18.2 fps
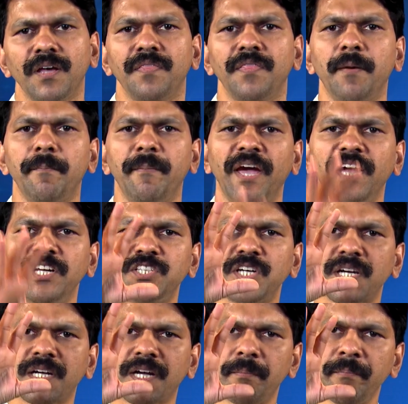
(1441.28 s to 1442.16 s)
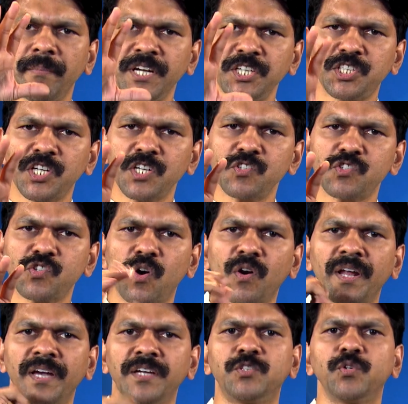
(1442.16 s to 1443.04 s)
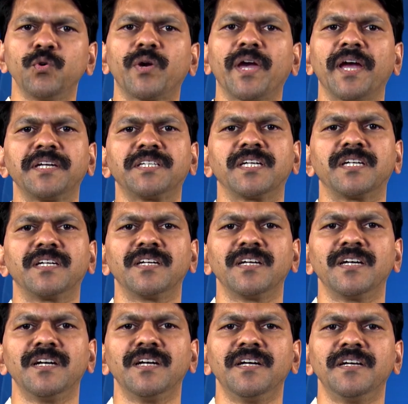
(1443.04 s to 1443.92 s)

The major commissions on education